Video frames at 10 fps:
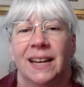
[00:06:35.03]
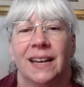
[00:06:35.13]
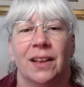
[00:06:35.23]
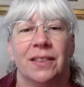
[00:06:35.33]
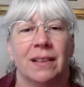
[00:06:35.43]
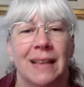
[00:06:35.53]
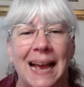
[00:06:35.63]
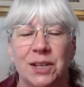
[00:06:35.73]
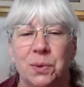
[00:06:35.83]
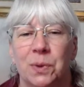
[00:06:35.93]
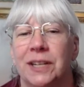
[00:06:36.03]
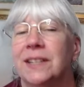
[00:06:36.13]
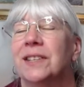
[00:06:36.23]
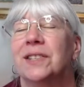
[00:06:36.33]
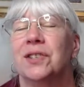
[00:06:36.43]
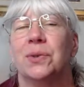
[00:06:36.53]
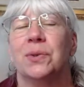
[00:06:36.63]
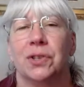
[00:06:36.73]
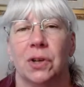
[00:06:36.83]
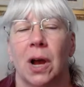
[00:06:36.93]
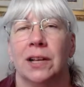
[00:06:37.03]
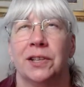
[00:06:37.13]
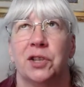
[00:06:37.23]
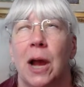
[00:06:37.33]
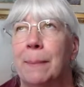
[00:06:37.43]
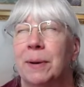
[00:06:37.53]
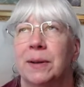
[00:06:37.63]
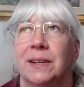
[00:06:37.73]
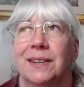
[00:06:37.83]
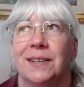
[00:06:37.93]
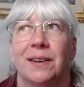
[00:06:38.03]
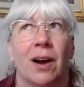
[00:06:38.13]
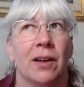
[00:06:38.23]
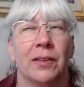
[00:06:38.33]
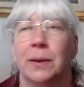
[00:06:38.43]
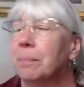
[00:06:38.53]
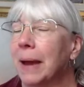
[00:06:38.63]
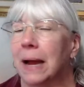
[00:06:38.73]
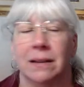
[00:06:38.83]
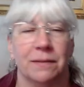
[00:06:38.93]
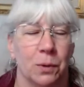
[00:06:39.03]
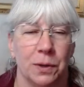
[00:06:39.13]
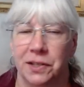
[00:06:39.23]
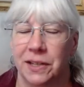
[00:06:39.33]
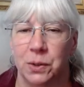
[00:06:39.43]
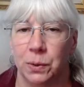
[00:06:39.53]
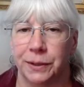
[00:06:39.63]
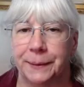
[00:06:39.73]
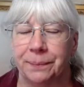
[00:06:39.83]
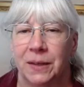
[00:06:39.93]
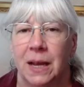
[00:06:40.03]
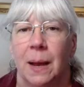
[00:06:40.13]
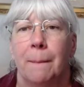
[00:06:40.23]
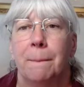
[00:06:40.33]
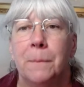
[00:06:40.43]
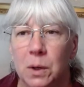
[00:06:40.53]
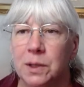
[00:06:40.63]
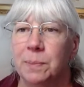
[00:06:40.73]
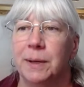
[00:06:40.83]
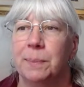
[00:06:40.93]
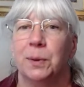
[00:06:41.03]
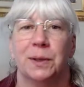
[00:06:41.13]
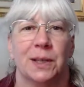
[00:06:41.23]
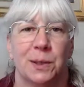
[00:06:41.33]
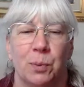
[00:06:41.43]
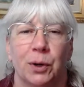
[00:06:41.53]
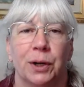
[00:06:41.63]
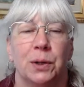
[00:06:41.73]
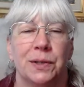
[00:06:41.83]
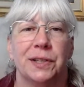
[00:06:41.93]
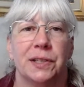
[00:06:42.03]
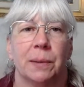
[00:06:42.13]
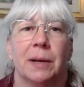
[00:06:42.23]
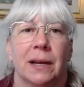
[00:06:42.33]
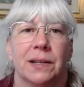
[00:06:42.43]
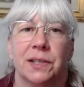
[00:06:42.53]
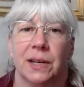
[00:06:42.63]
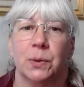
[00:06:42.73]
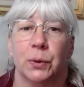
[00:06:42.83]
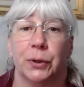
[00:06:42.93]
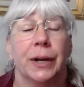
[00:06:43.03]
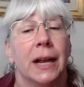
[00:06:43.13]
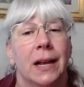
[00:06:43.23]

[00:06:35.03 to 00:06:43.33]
Now, the last one is to stop all the back and forth scheduling. Most people at this point are using some kind of scheduler.